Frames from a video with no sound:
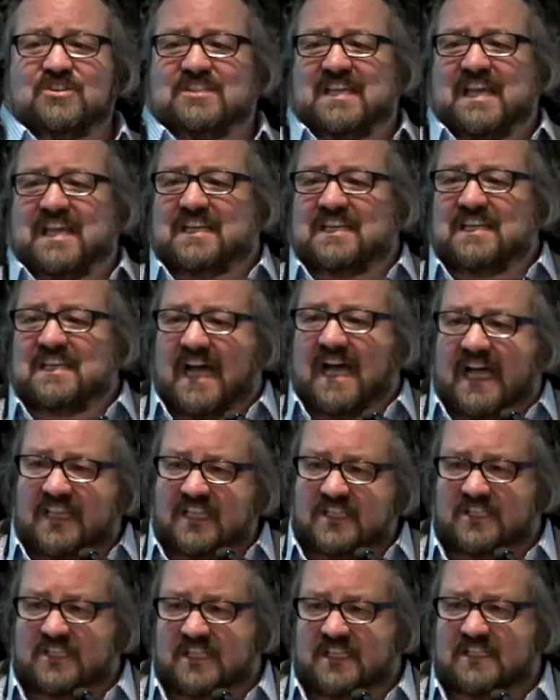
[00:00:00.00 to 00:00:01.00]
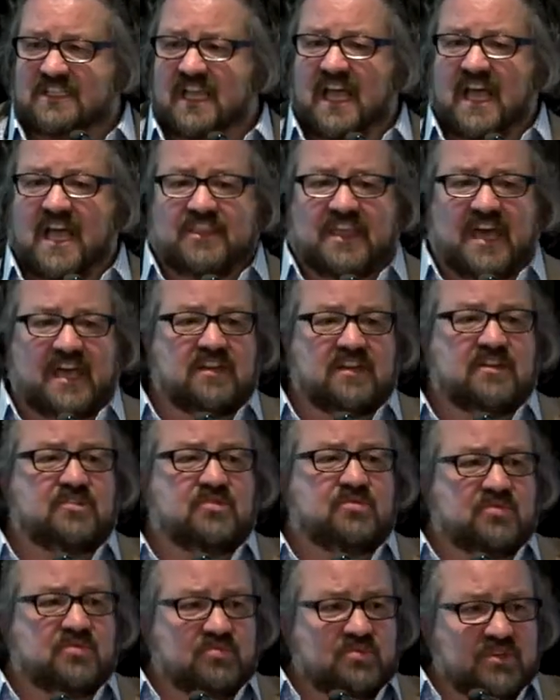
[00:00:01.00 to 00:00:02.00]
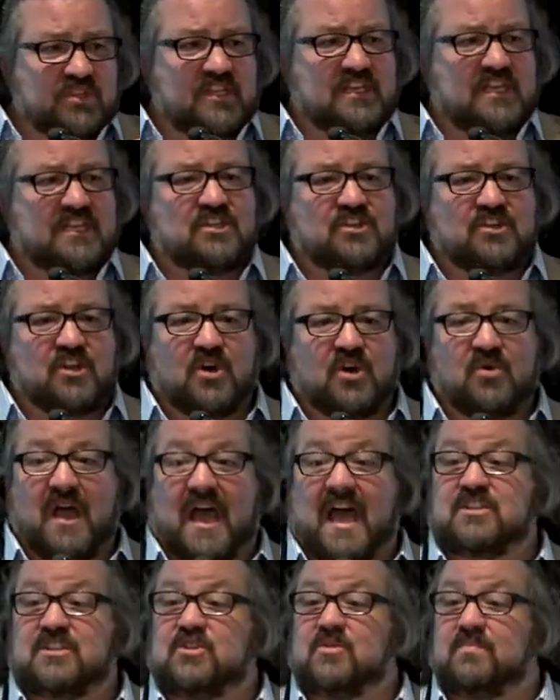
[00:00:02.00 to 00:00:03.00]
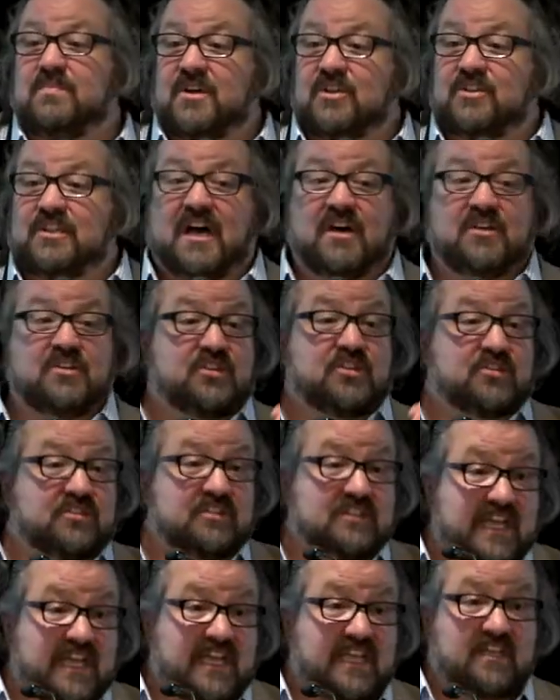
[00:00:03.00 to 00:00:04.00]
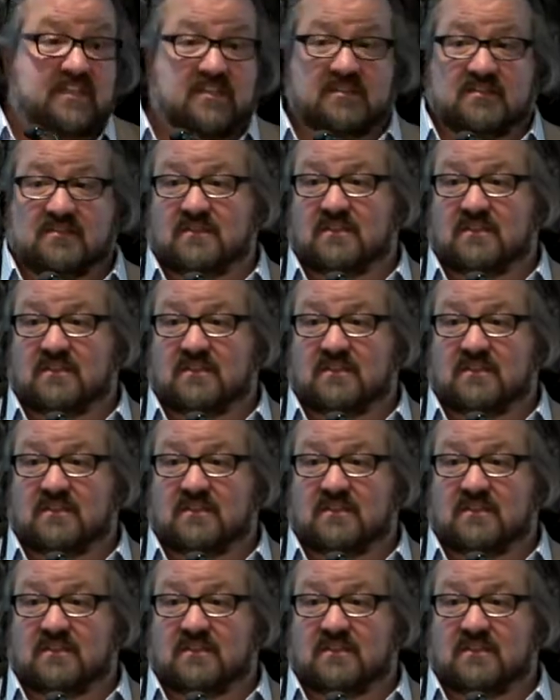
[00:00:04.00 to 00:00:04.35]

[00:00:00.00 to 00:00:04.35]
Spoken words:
technologies that you really need to know as you build out your lake,